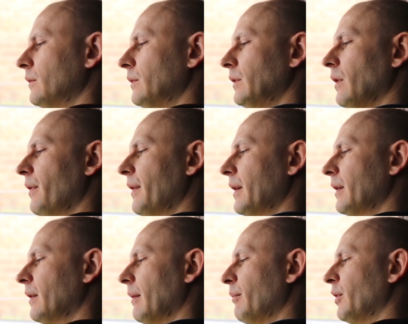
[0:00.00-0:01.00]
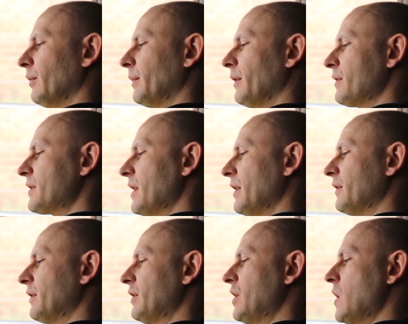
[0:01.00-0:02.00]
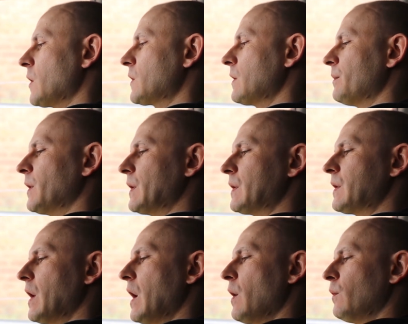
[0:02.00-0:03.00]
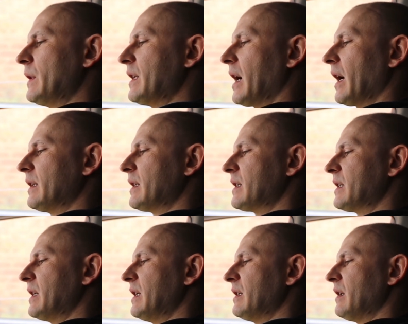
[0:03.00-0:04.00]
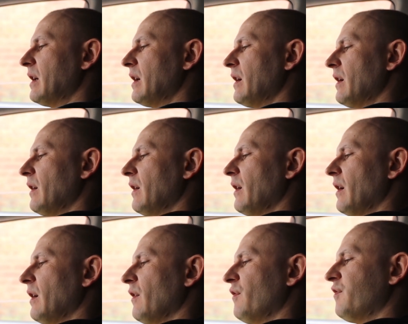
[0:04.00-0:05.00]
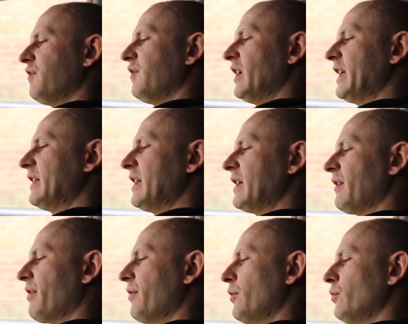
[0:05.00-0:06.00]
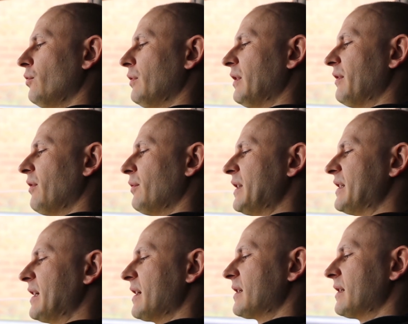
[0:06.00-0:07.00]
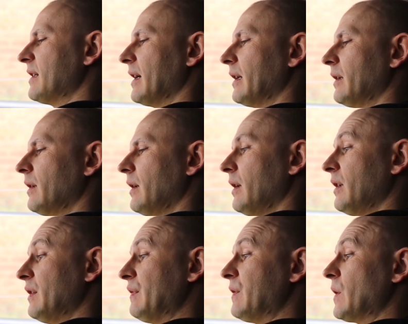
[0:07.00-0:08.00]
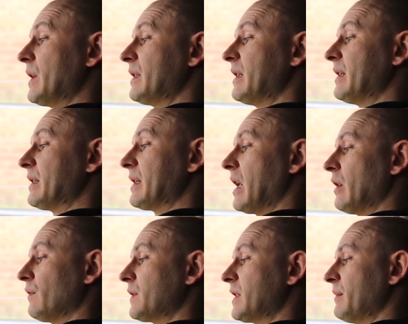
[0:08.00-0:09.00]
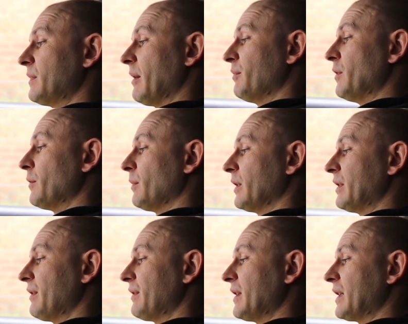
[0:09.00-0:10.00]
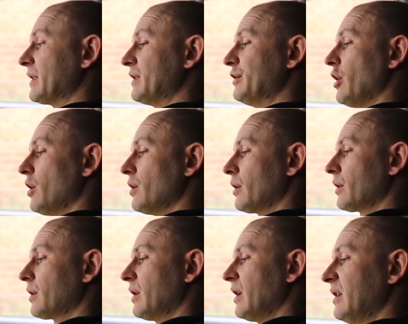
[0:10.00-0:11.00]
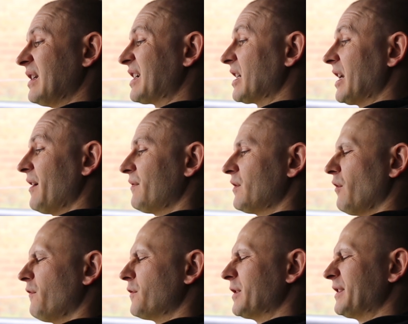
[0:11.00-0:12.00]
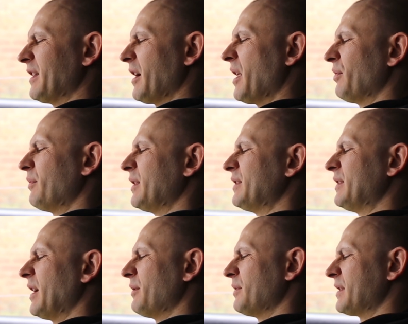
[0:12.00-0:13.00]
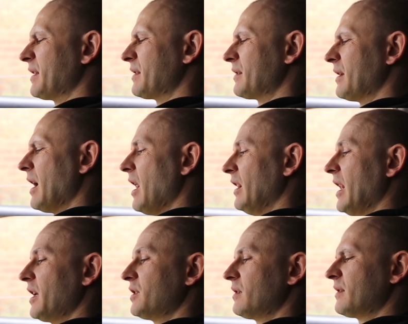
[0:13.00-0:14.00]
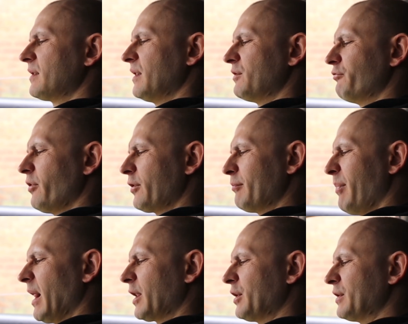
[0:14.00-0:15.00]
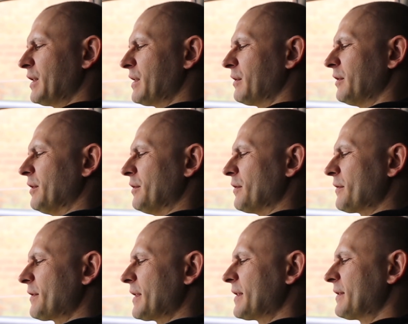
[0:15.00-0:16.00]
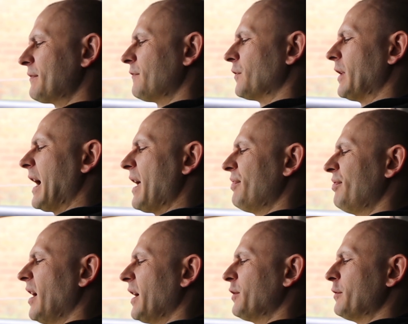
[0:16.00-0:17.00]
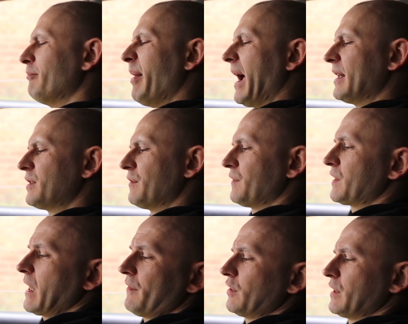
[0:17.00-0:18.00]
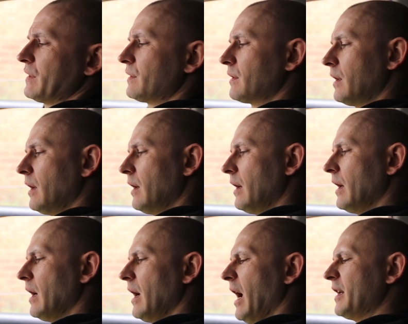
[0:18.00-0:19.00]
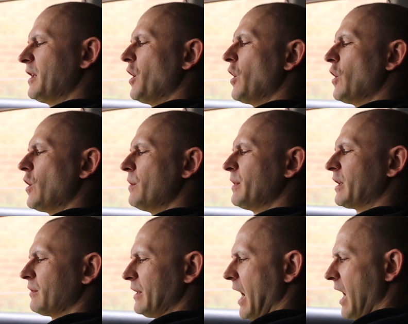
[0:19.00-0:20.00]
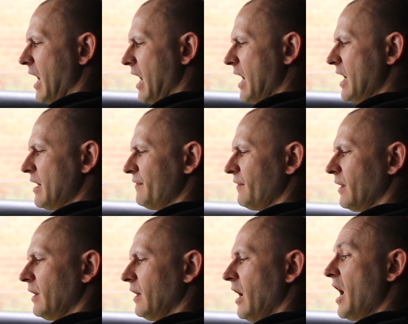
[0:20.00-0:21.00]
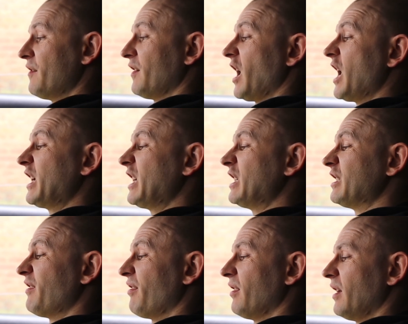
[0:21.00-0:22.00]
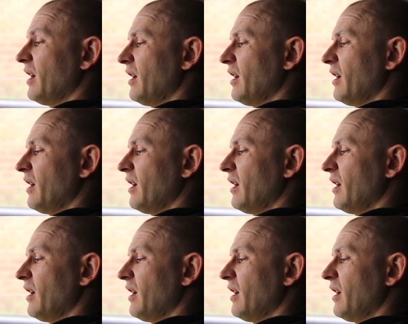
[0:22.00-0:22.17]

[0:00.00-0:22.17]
nothing abnormals and gossamers we had seen flitting through the trees yesterday. The forest itself seemed abnormally thick and dark. The cleft offered 100 terraces, ledges, and rock balconies to the northeast for entire bands of savages. An army could have hidden